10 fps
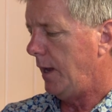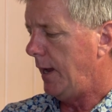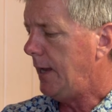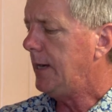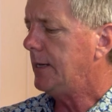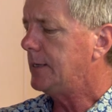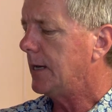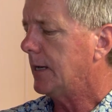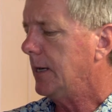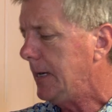any
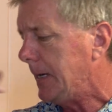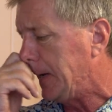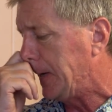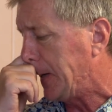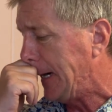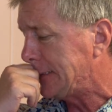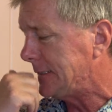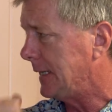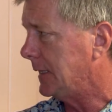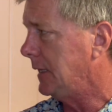technique, trance
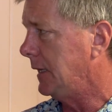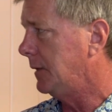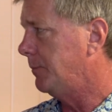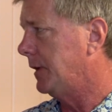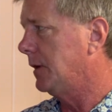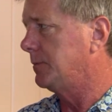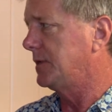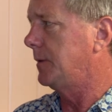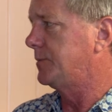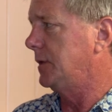technique, becomes
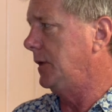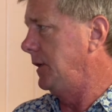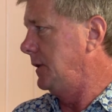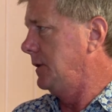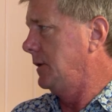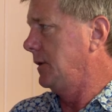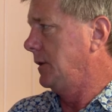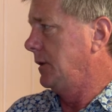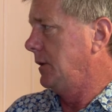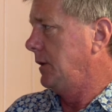obsolete.
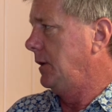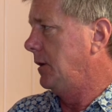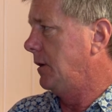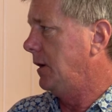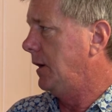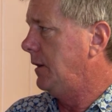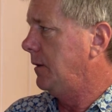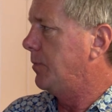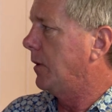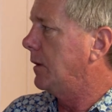I
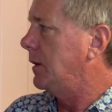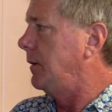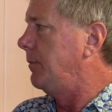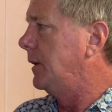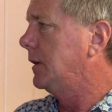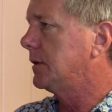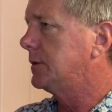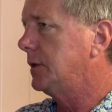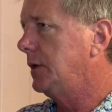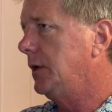think partly because
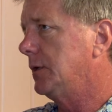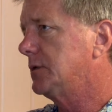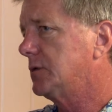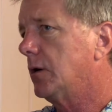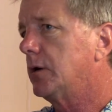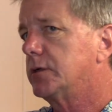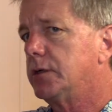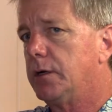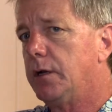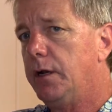it starts
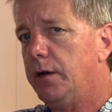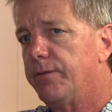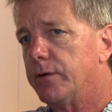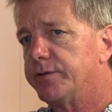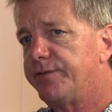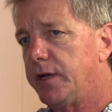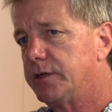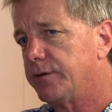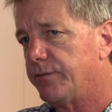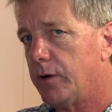in the first
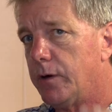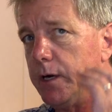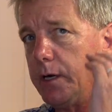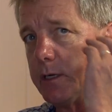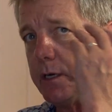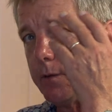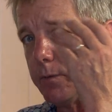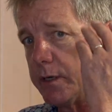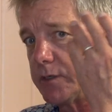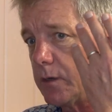phase of learning, it
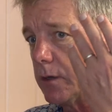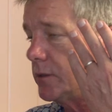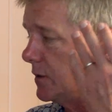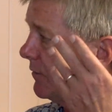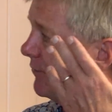really starts in the